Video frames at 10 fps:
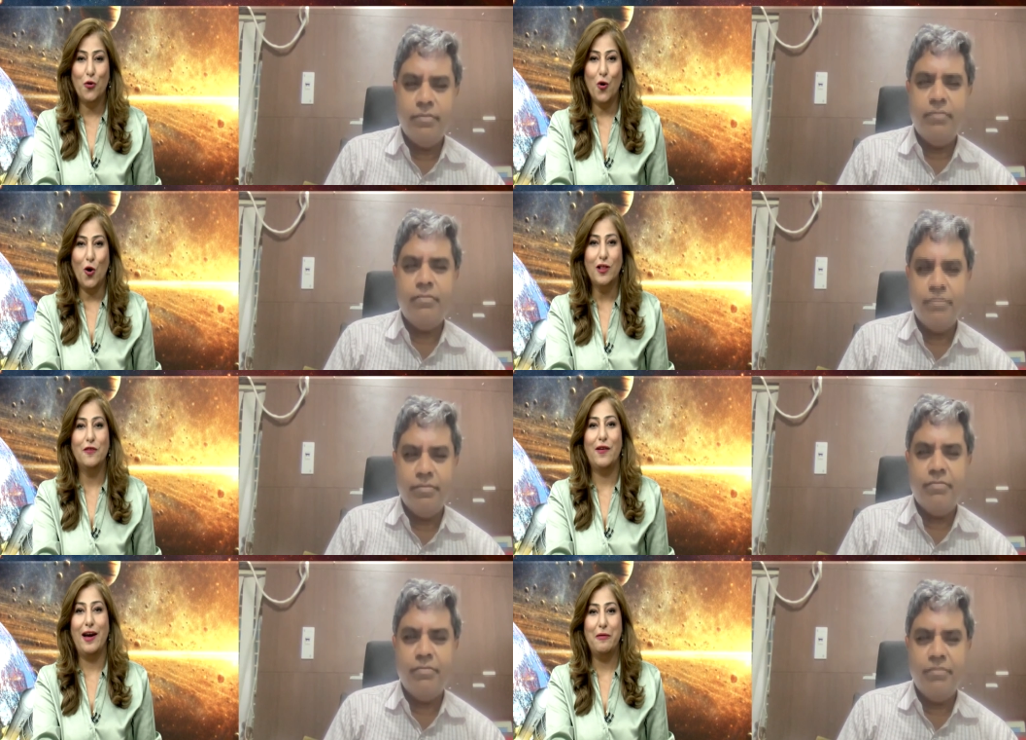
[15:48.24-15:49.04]
Speaker 1: you
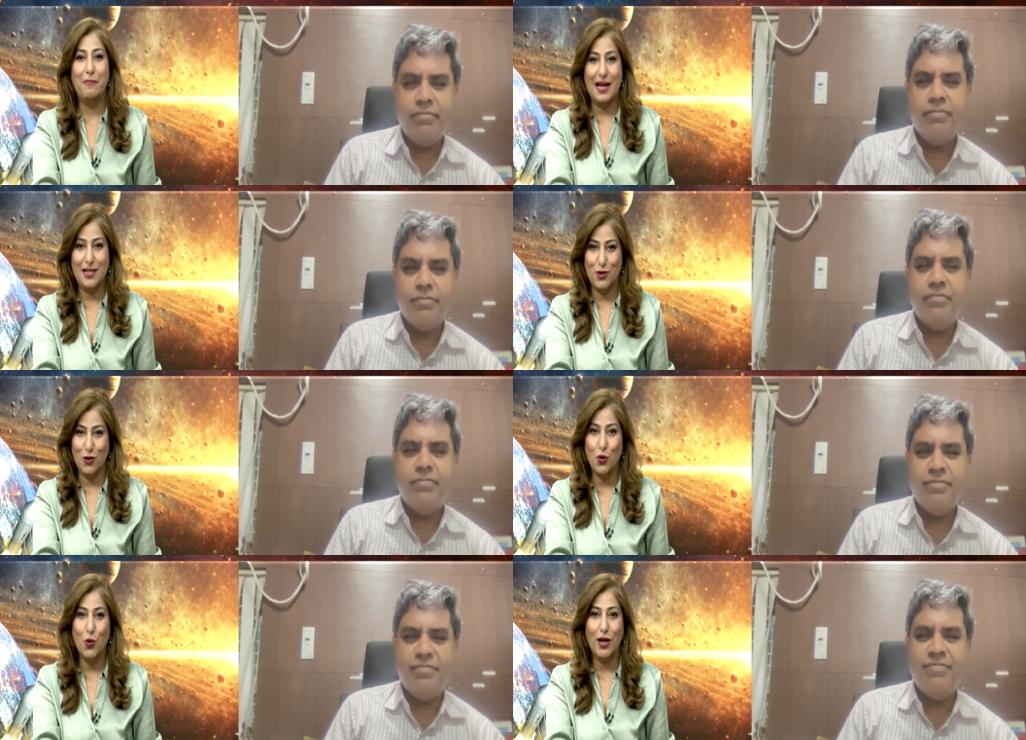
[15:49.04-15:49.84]
all the very
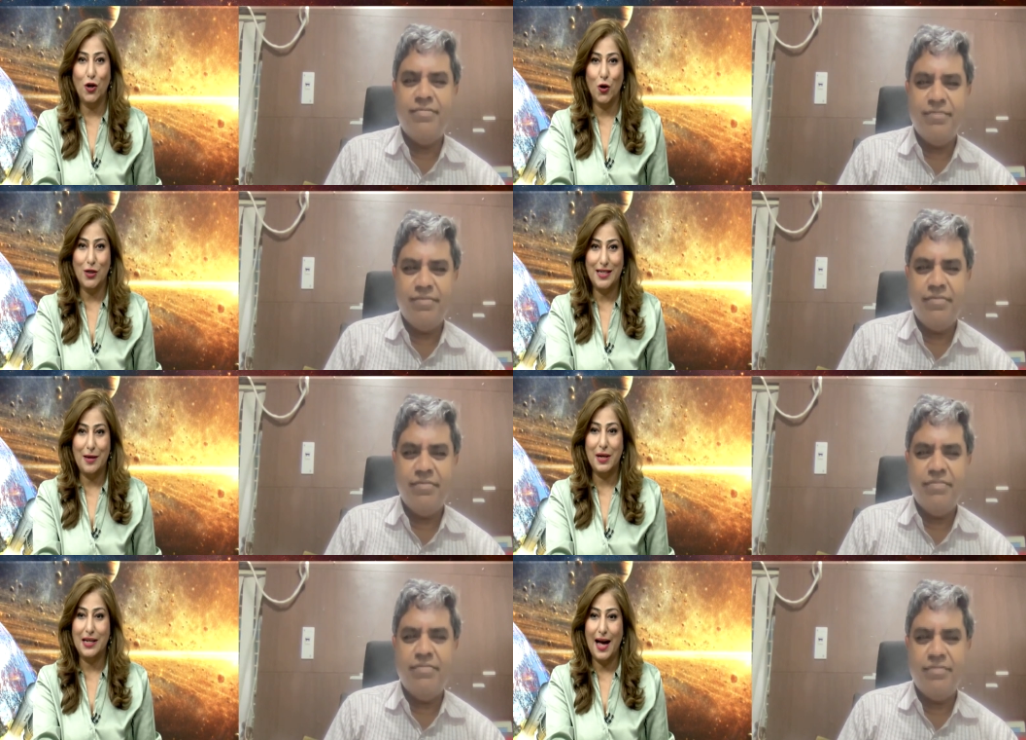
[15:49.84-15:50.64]
best to you and your
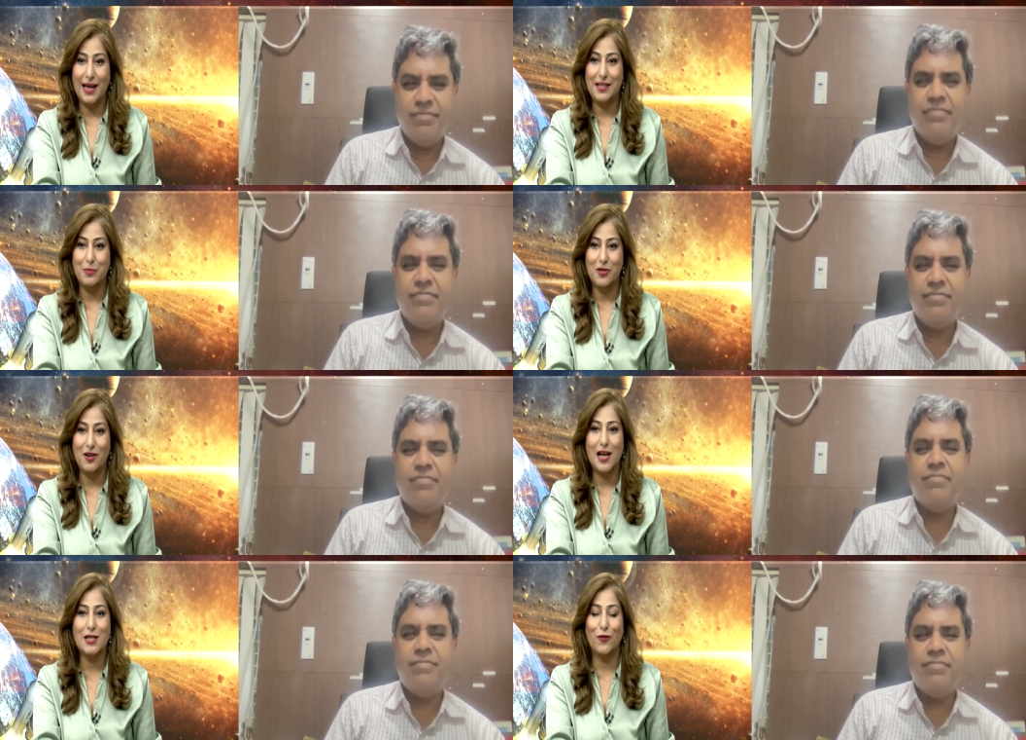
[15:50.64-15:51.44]
team at IIT
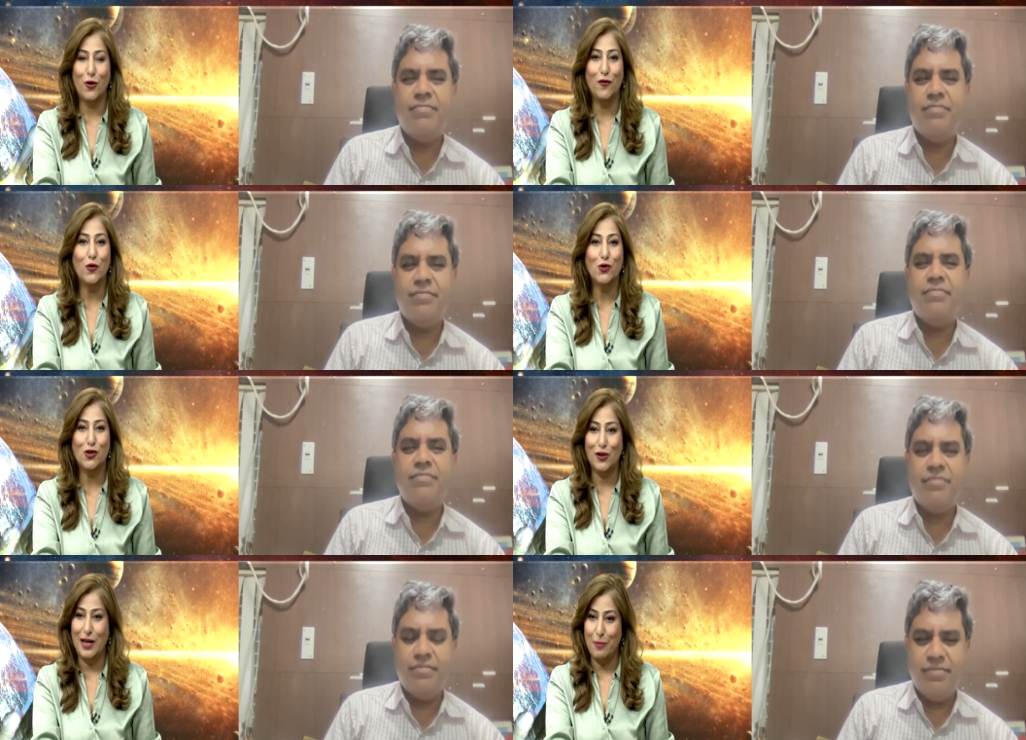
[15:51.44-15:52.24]
Madras for your
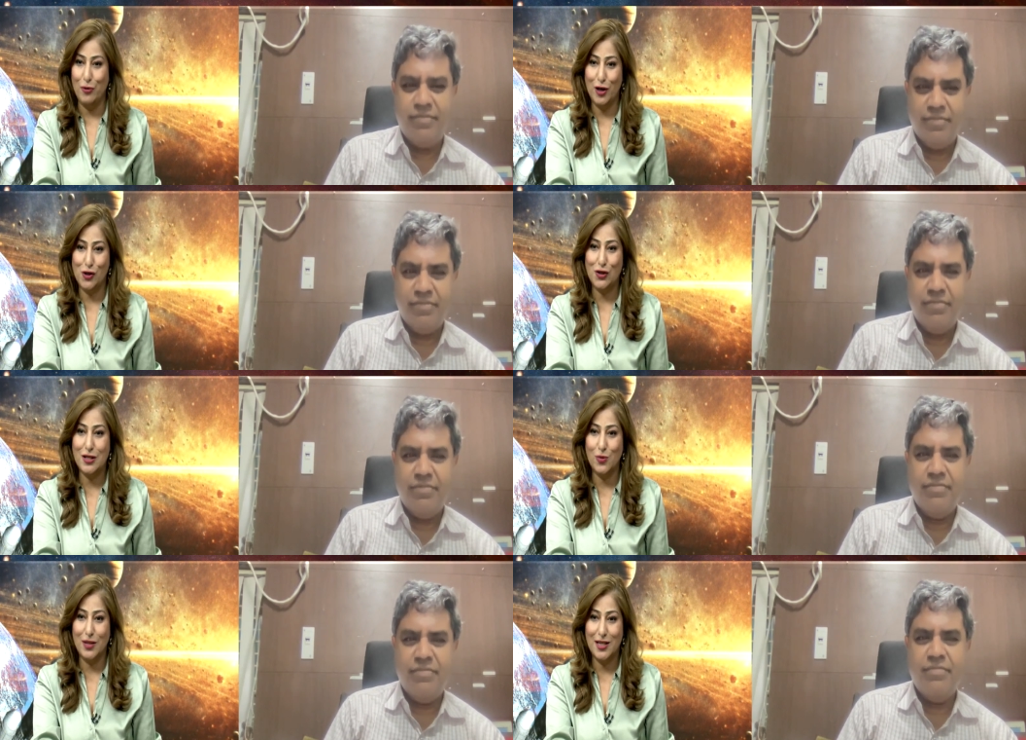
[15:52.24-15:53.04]
future
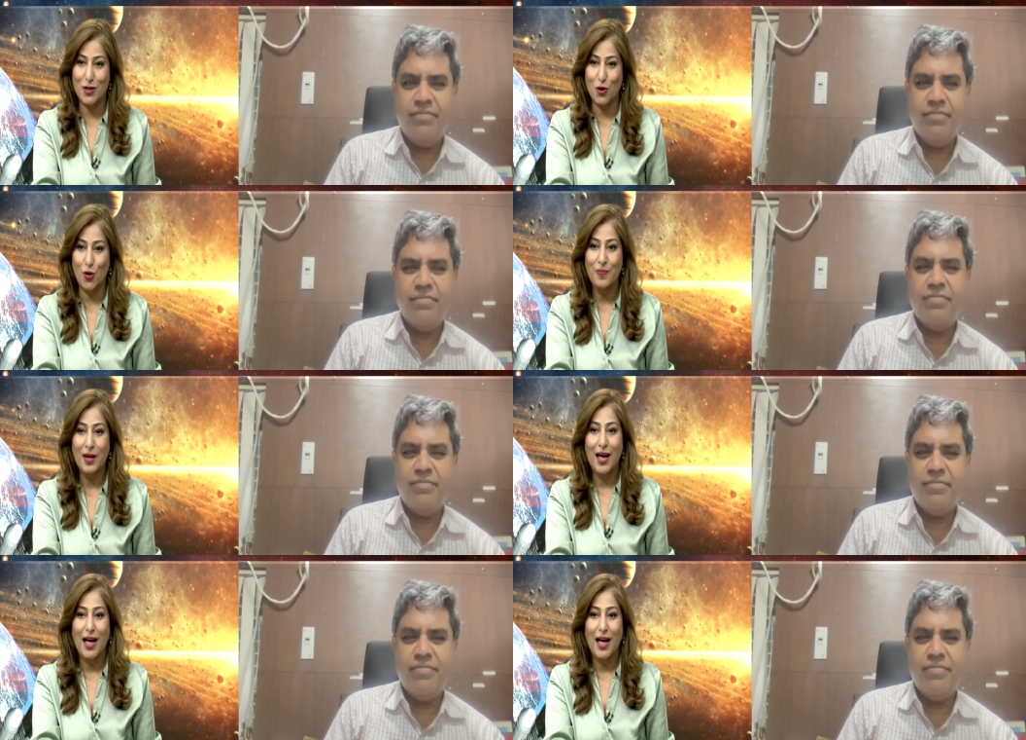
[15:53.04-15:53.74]
collaborations with ISRO.